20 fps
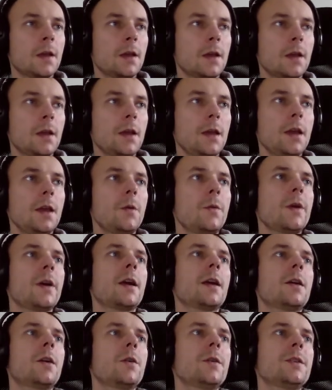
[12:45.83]
Here we
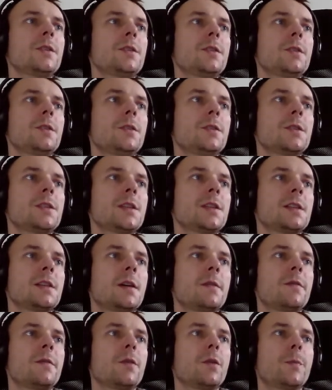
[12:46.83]
are going to use
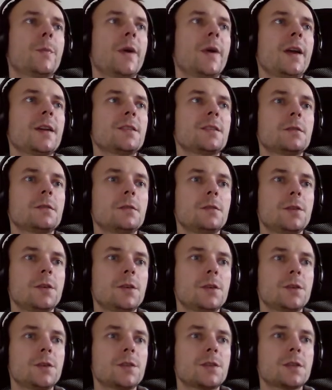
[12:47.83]
setup for personal
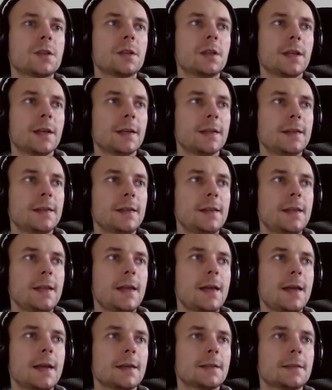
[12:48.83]
use. Click
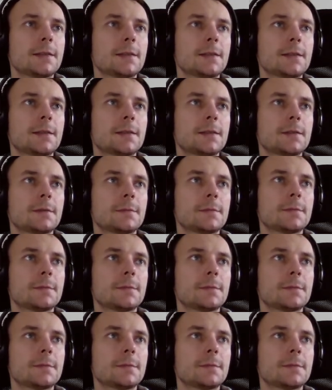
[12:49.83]
next.